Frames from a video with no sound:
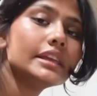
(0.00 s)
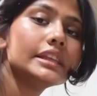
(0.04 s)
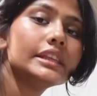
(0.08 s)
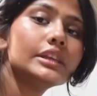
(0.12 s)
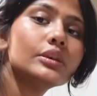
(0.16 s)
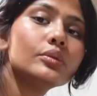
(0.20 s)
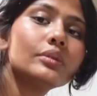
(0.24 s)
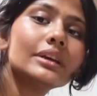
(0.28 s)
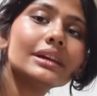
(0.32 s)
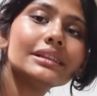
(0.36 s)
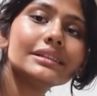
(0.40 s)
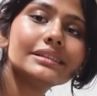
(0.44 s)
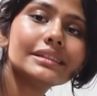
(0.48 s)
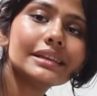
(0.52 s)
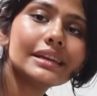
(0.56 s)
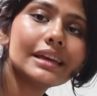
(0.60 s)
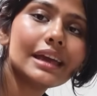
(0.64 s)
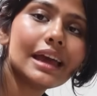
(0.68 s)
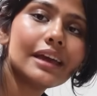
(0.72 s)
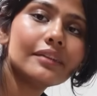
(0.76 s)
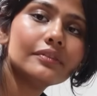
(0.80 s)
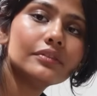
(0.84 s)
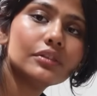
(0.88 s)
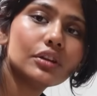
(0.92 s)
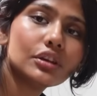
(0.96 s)
You can say I
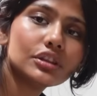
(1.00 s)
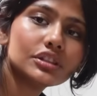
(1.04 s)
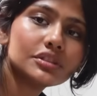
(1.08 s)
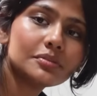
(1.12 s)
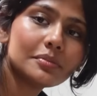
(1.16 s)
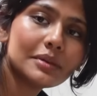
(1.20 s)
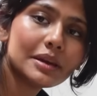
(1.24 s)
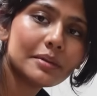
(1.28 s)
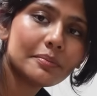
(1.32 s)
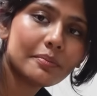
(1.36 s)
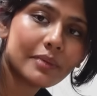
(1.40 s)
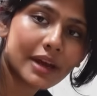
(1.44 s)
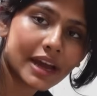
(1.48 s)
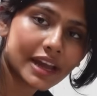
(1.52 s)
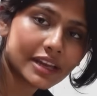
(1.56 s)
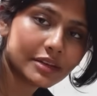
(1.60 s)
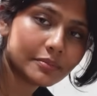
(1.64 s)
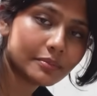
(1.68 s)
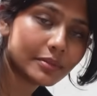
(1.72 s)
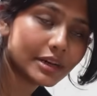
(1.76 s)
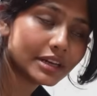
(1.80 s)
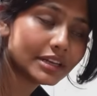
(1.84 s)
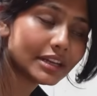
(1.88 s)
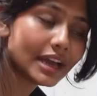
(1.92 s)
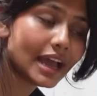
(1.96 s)
have lost my mind,
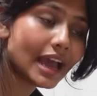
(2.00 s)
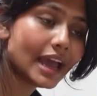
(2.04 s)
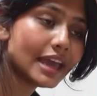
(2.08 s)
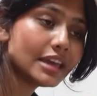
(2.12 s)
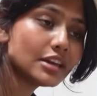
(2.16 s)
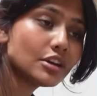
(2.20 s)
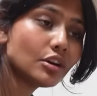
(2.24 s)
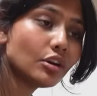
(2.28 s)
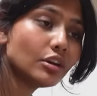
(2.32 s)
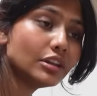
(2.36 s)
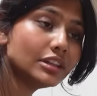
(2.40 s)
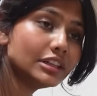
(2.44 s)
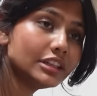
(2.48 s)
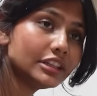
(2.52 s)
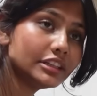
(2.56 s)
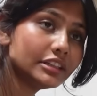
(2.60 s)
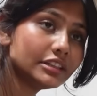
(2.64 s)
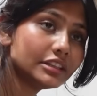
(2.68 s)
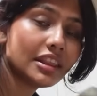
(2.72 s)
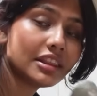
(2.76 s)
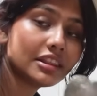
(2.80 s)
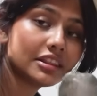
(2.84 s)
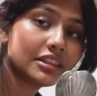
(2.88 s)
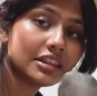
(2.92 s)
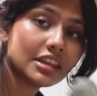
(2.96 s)
but I call it
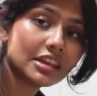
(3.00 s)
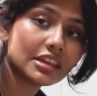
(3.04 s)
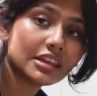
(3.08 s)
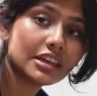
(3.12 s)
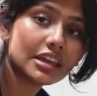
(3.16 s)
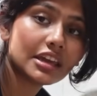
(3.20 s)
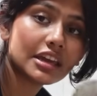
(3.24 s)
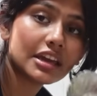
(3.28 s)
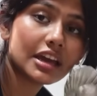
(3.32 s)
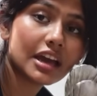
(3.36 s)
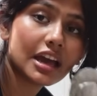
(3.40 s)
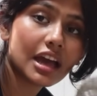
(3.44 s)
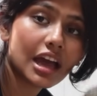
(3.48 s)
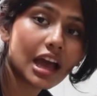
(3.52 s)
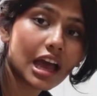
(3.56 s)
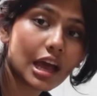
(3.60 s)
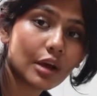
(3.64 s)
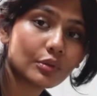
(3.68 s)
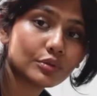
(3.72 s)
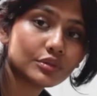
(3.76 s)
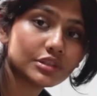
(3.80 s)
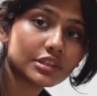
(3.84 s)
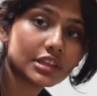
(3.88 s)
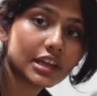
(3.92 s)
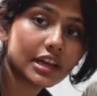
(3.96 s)
thinking
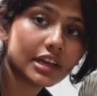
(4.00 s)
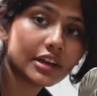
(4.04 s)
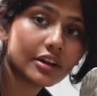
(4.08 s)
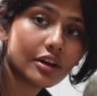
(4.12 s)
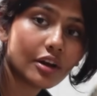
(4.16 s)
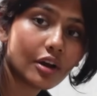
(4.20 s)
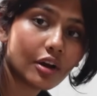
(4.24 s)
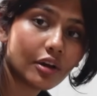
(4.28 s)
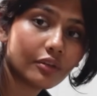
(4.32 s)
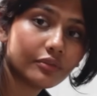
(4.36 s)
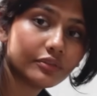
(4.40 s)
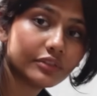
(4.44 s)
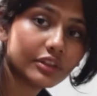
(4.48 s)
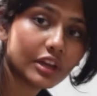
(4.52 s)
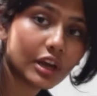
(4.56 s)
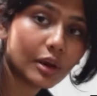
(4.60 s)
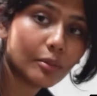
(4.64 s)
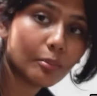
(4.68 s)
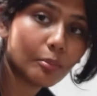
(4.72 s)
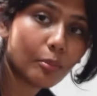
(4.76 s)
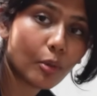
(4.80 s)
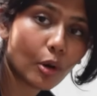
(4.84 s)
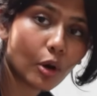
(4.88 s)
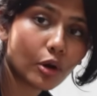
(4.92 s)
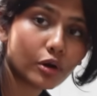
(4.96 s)
outside of the
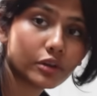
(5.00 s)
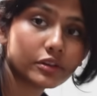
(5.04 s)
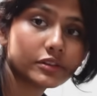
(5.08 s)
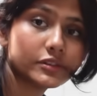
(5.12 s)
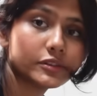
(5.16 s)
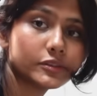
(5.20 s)
box.